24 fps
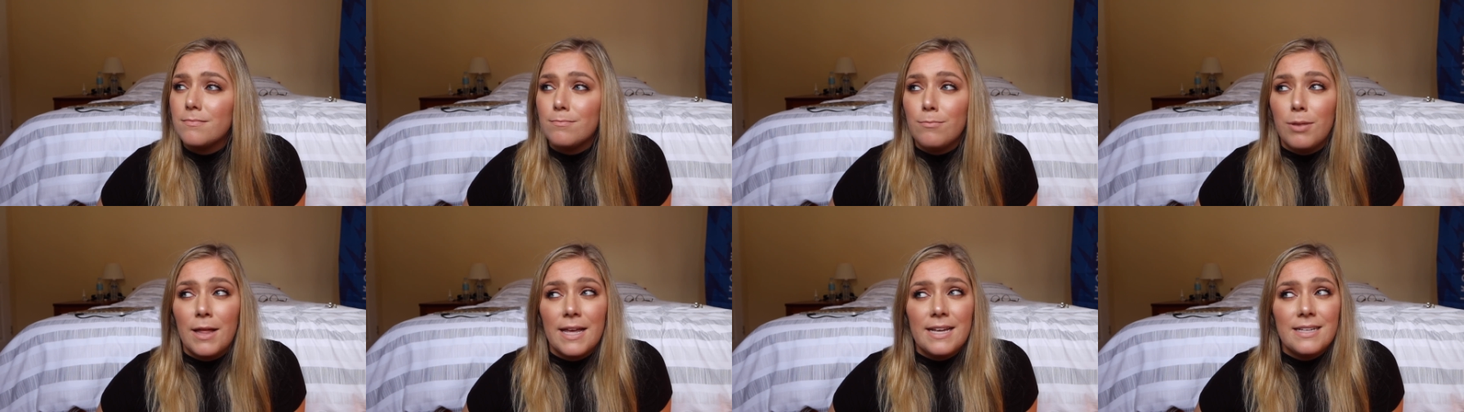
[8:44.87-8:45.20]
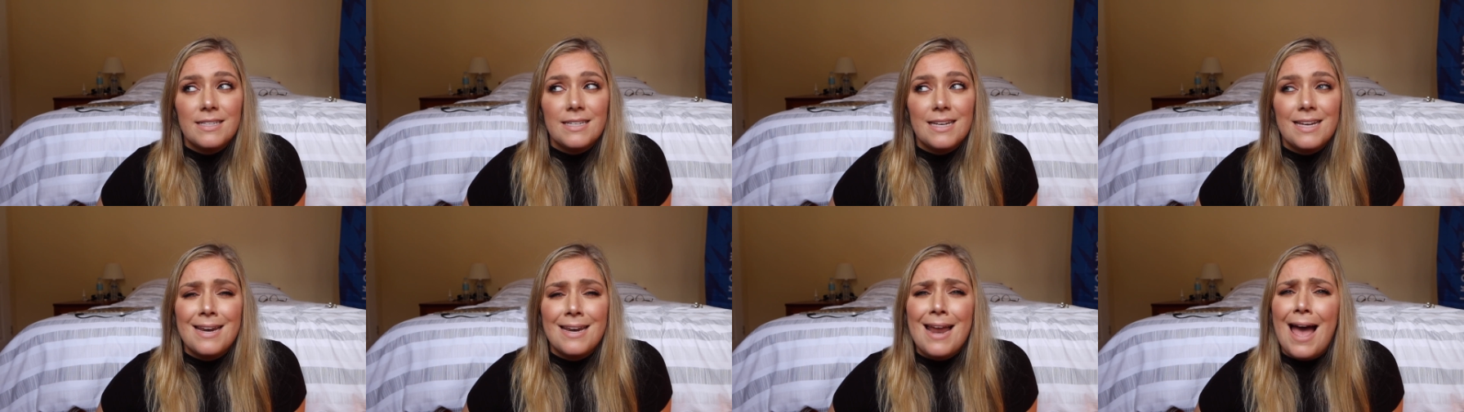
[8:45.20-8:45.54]

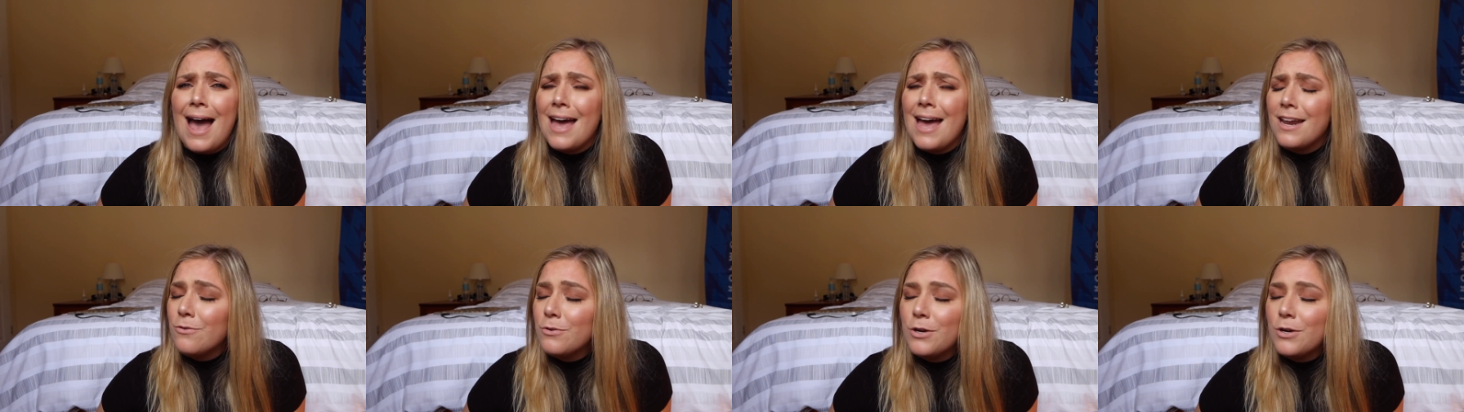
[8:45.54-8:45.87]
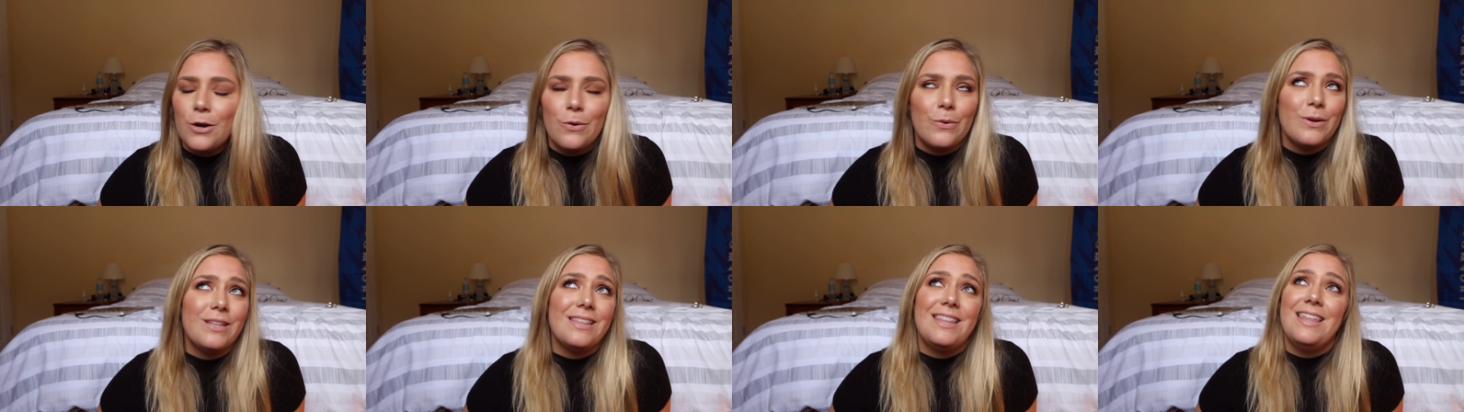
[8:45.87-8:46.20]
plankton. I don't
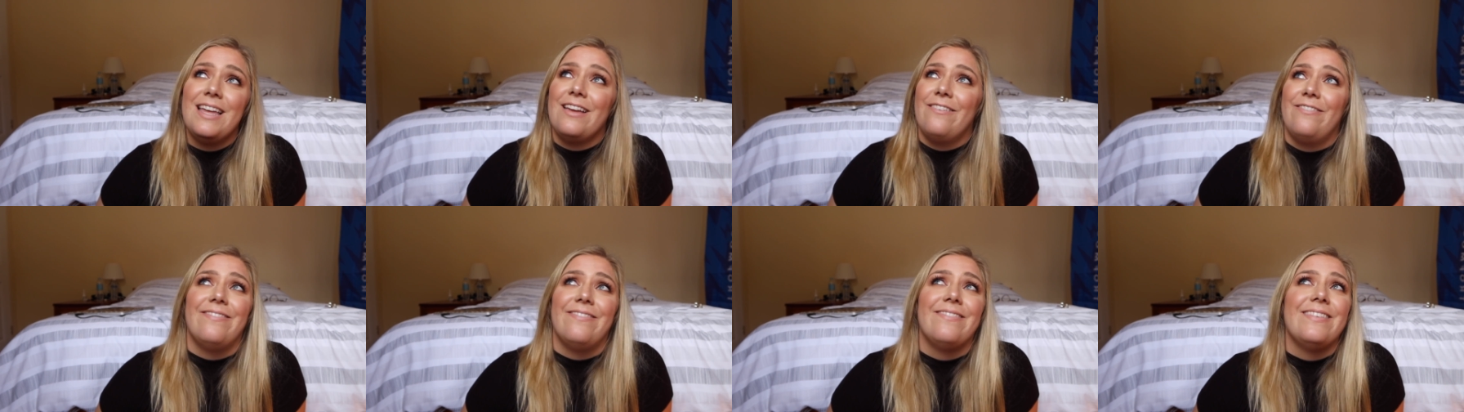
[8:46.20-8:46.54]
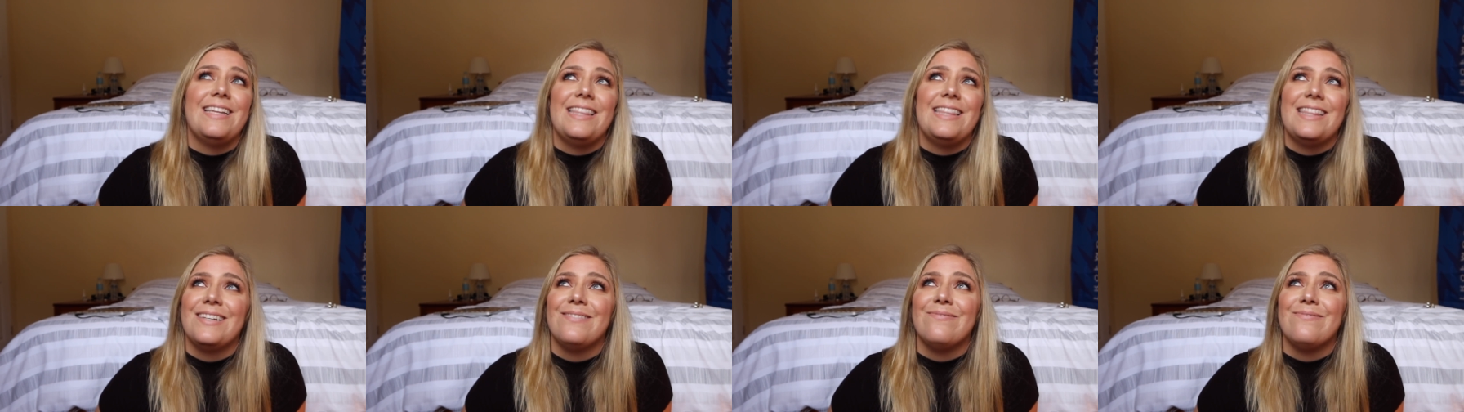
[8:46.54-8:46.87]
know what they feed
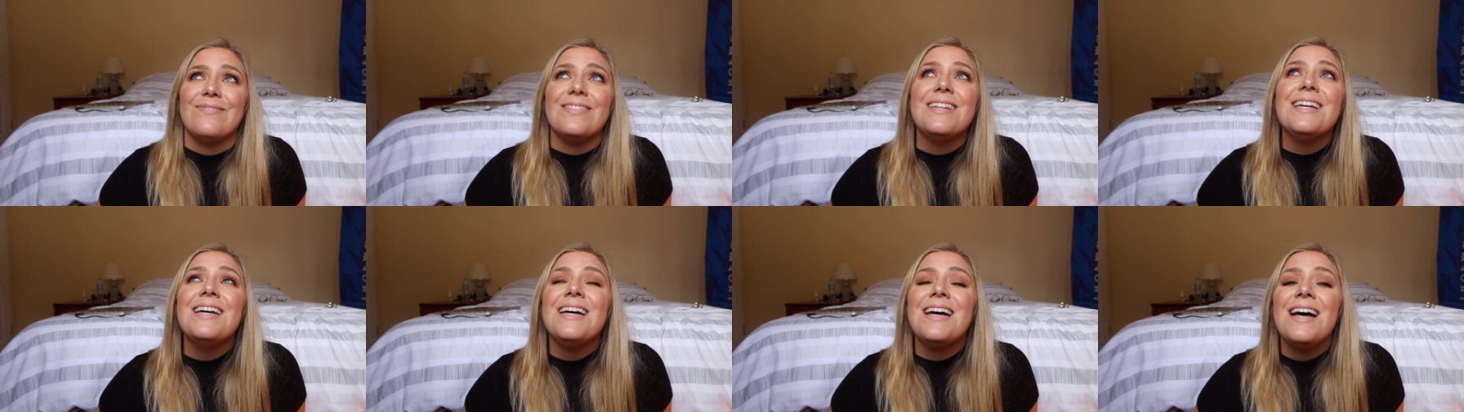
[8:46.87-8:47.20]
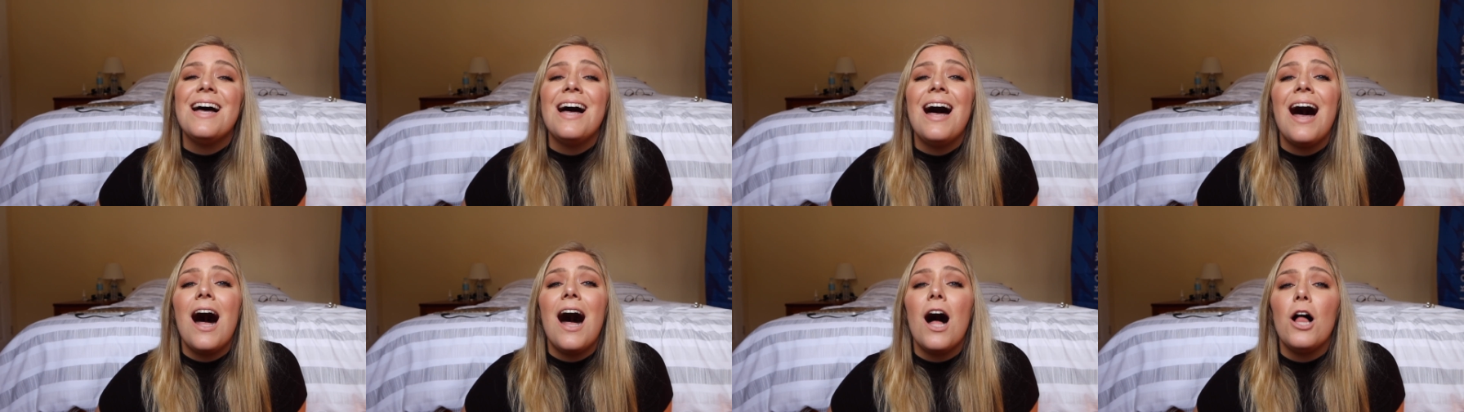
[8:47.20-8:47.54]
him.
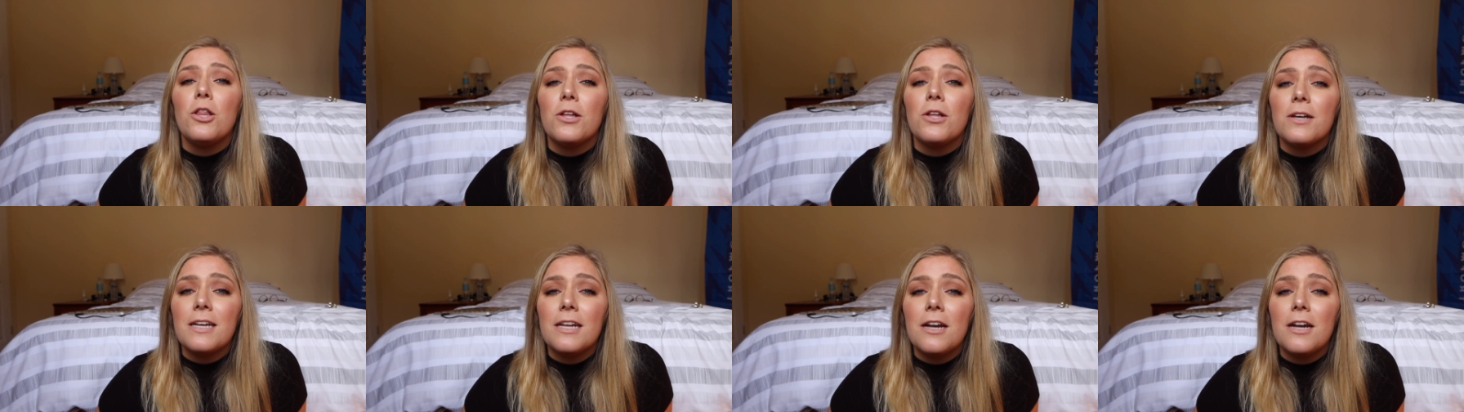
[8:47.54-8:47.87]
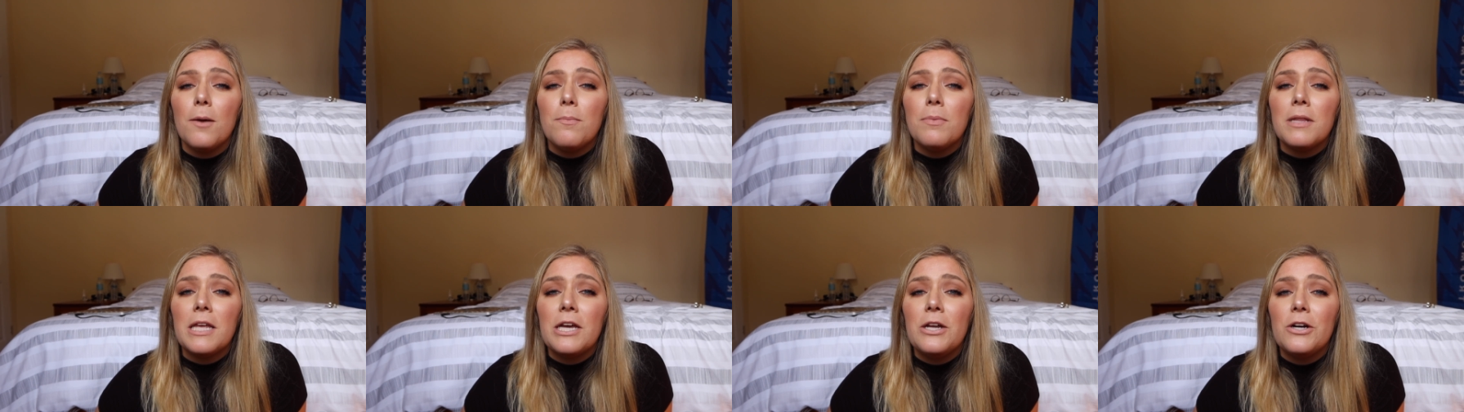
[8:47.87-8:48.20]
I'll look it
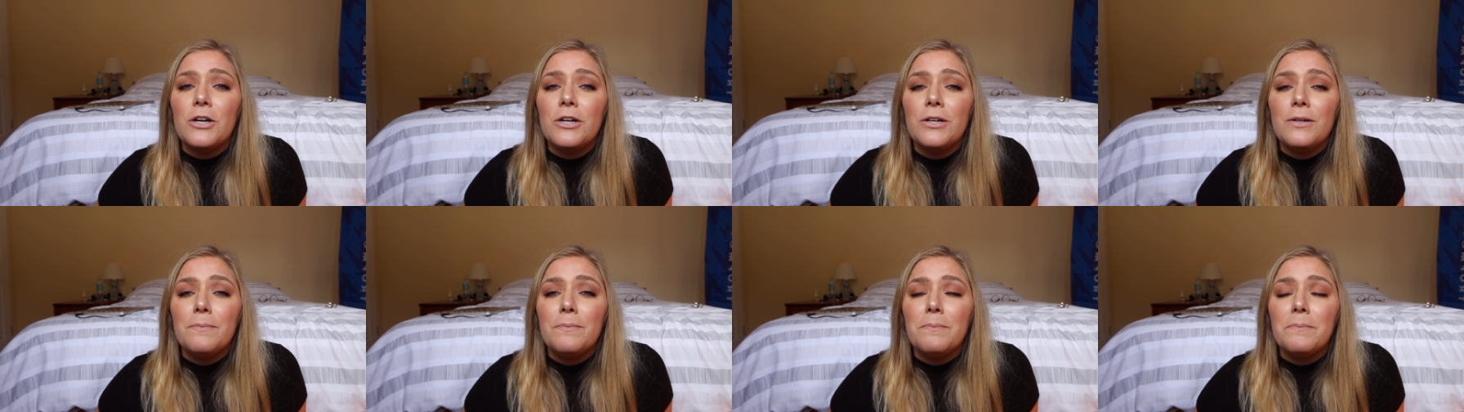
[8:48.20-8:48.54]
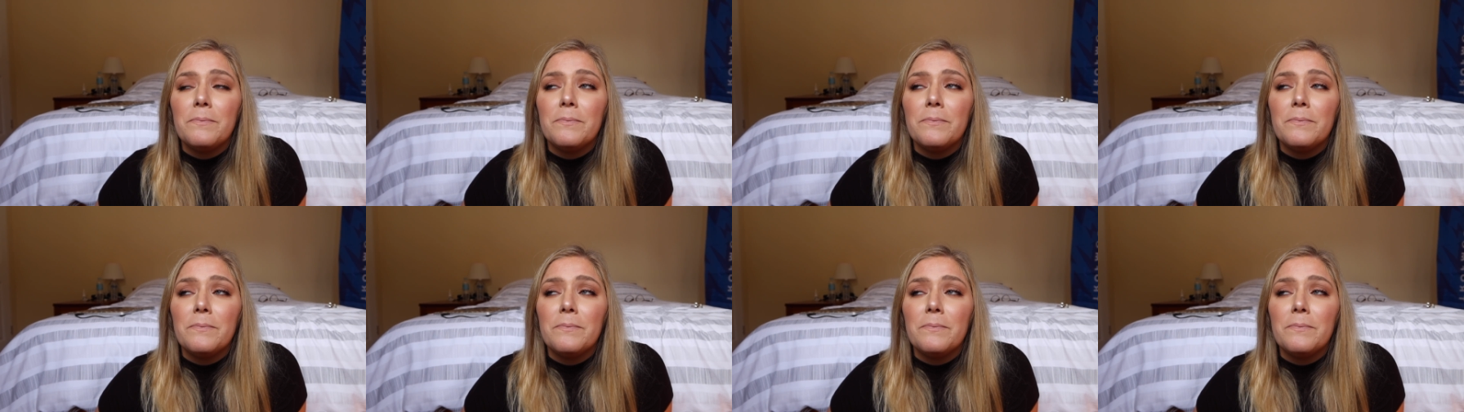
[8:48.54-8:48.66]
up later.